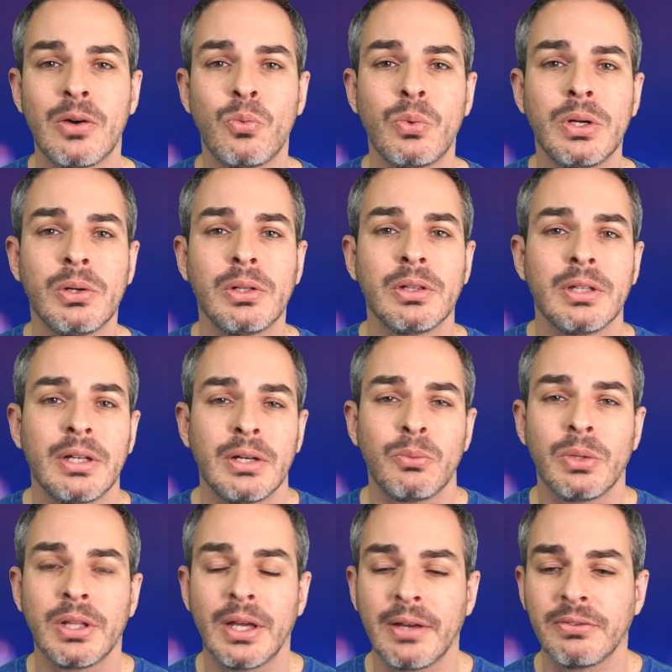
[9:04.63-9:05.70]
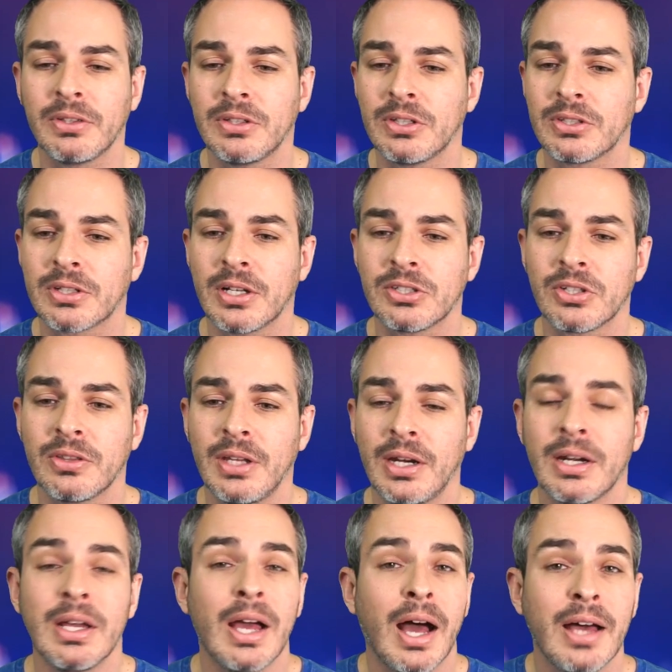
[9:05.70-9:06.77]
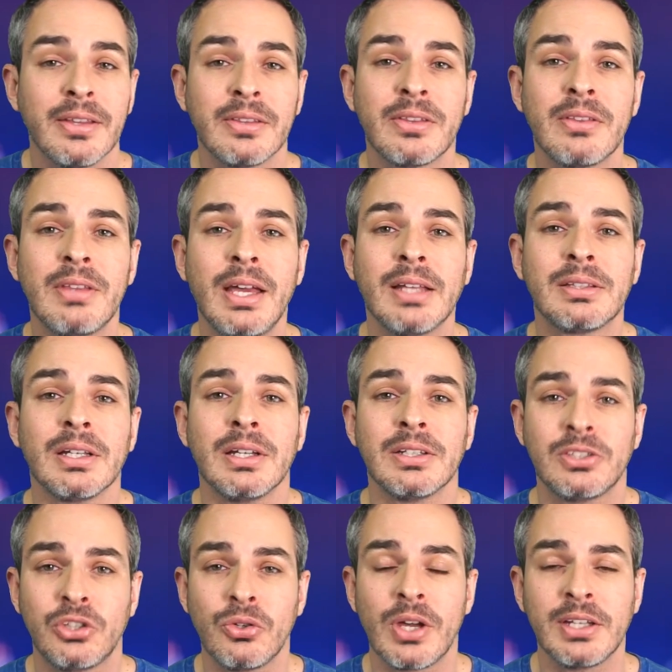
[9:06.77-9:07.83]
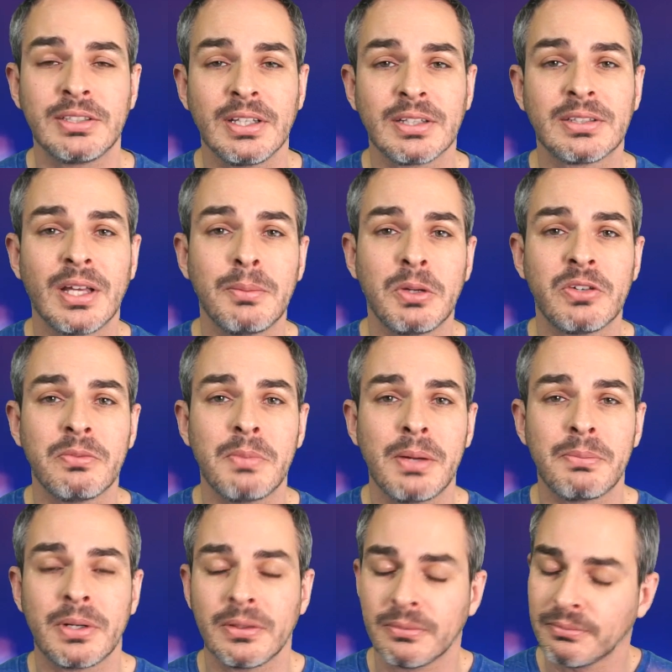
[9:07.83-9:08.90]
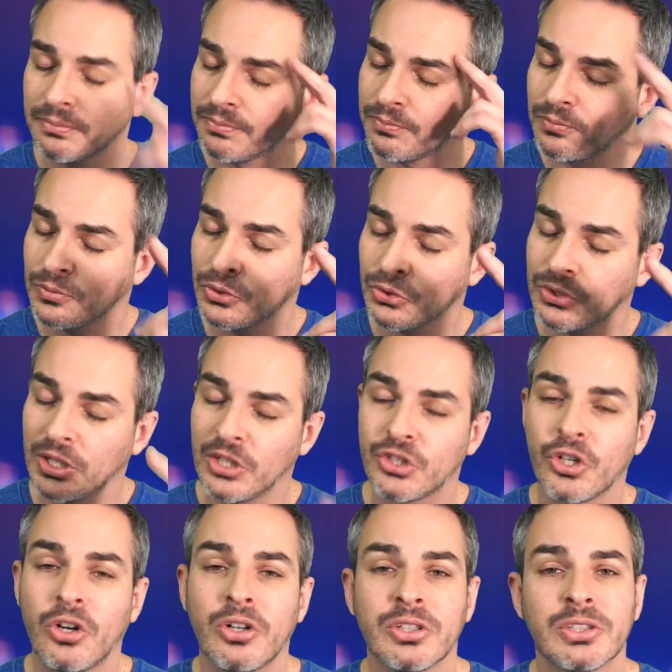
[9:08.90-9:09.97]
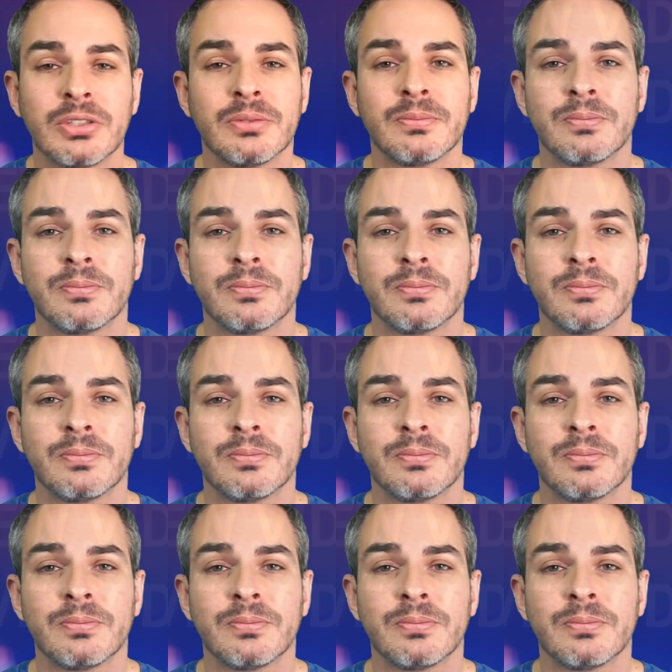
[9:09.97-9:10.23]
we'll have the discussion there. Other than that, see you guys next time, and remember to stay charged.